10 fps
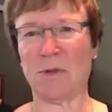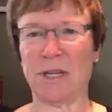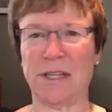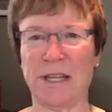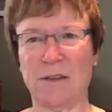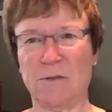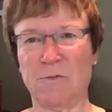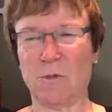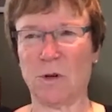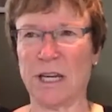in that
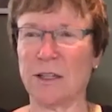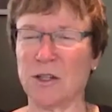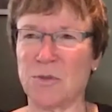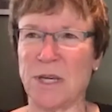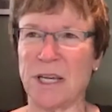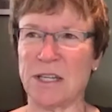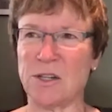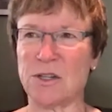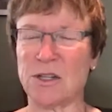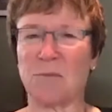were English speaking
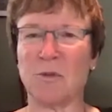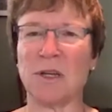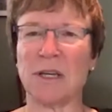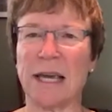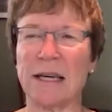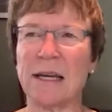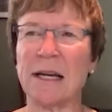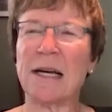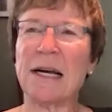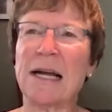just to communicate.
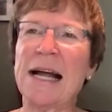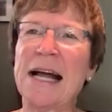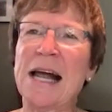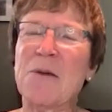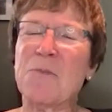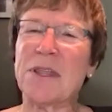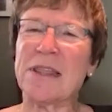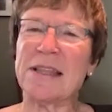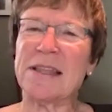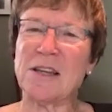But
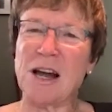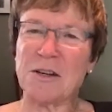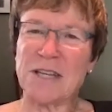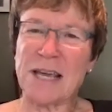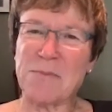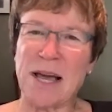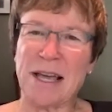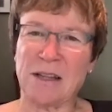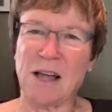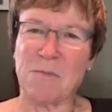the doctors came by
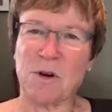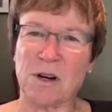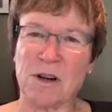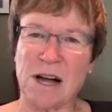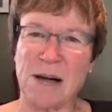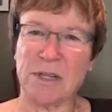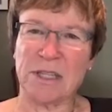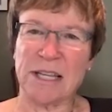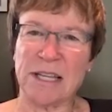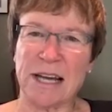a lot more
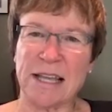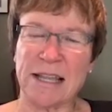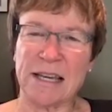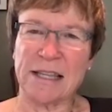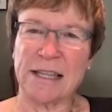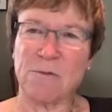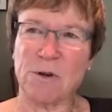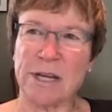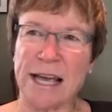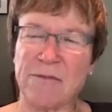commonly than I think they
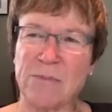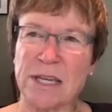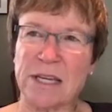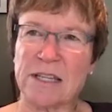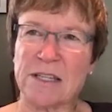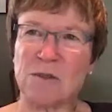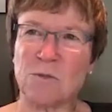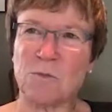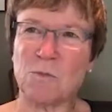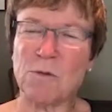would have because
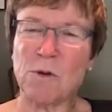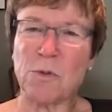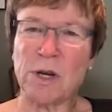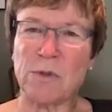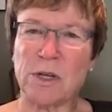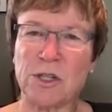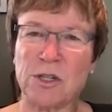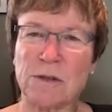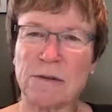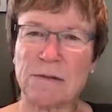we were pretty much